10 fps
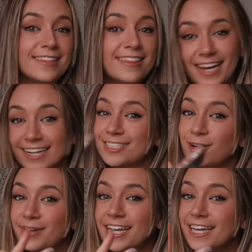The next
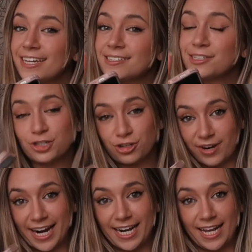topic is
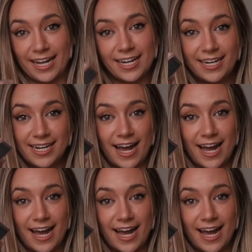training.